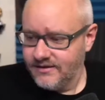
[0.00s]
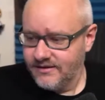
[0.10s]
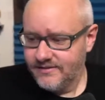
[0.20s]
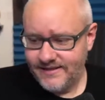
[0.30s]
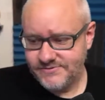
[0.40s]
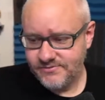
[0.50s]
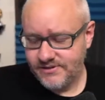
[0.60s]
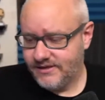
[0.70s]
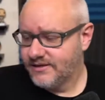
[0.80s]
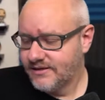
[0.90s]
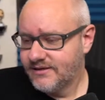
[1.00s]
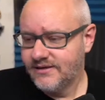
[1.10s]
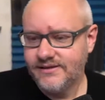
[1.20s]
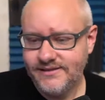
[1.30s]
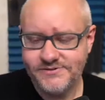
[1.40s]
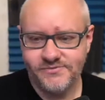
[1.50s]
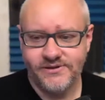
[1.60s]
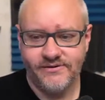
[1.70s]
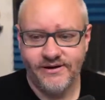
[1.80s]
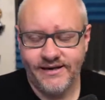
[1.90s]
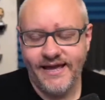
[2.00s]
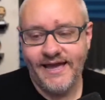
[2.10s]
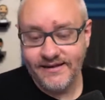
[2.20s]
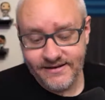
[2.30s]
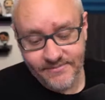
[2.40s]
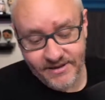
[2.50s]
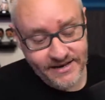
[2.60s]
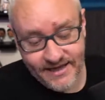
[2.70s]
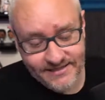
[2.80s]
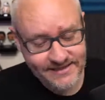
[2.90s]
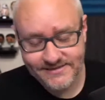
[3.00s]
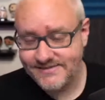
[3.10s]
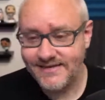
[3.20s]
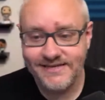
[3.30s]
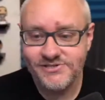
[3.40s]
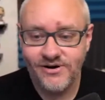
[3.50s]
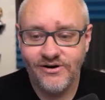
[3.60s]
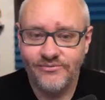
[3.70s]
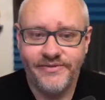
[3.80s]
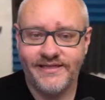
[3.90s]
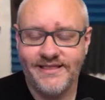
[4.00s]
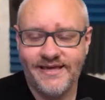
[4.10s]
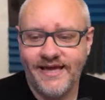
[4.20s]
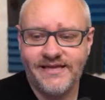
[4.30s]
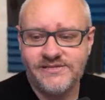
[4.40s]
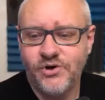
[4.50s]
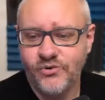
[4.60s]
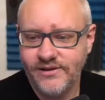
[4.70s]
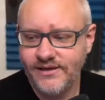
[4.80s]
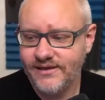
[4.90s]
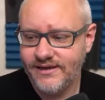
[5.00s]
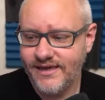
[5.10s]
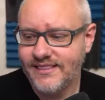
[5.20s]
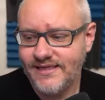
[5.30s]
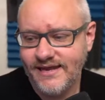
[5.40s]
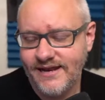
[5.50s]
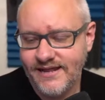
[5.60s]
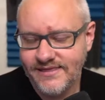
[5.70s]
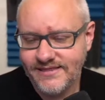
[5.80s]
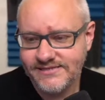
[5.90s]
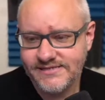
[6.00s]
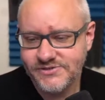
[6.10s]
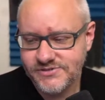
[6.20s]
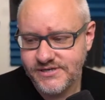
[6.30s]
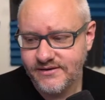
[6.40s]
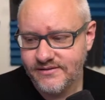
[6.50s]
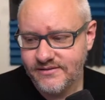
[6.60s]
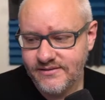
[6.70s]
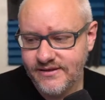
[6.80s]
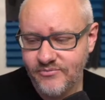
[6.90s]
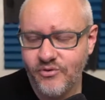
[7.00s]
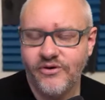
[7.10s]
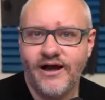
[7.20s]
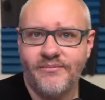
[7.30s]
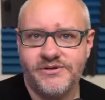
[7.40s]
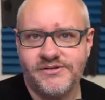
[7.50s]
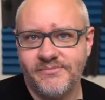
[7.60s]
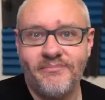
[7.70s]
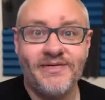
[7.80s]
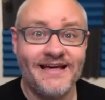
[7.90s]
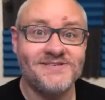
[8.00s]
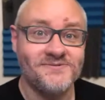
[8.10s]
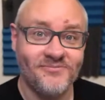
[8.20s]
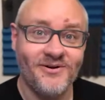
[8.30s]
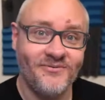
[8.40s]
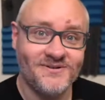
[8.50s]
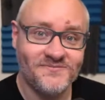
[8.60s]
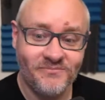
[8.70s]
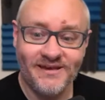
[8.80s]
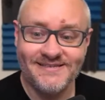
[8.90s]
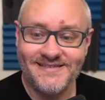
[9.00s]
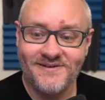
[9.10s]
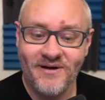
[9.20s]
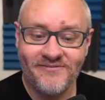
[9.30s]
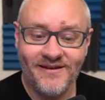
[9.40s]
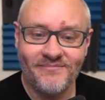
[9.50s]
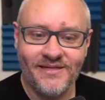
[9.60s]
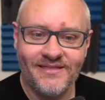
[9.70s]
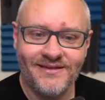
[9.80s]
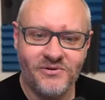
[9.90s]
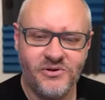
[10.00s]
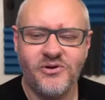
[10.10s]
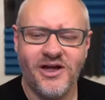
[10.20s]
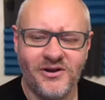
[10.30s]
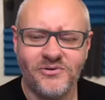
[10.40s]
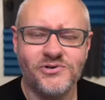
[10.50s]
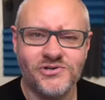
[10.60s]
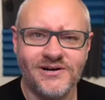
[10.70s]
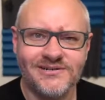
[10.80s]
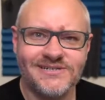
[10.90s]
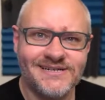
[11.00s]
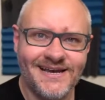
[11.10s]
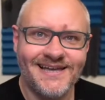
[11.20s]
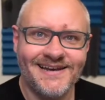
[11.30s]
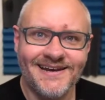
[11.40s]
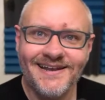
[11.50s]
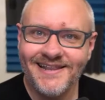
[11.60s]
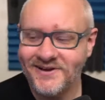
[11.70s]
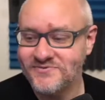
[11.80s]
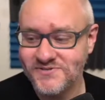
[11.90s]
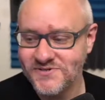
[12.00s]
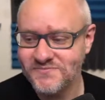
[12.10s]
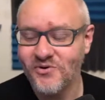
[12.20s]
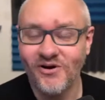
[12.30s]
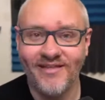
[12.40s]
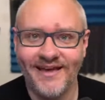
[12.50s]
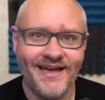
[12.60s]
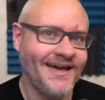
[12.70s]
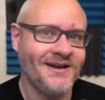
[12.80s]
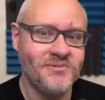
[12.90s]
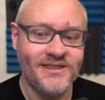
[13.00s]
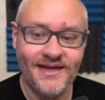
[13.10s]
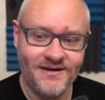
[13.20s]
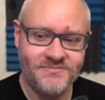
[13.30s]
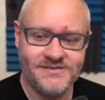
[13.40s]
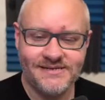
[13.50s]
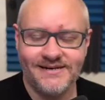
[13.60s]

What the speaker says: That's really that's really great. Yeah. I mean, to each their own. I totally get that, and I think that's interesting. I wonder how much maybe that's what it was for me is that my family, you got to go to church, and it was just more of like I got to be the opposite.